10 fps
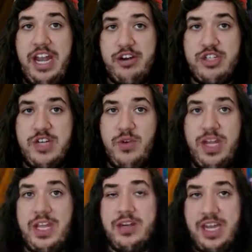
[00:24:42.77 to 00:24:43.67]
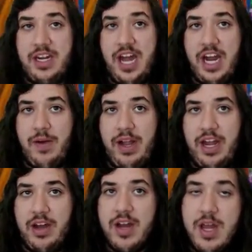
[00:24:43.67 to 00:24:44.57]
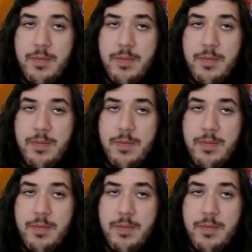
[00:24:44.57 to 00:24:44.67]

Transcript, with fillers: energy level, he can take a knockout right now.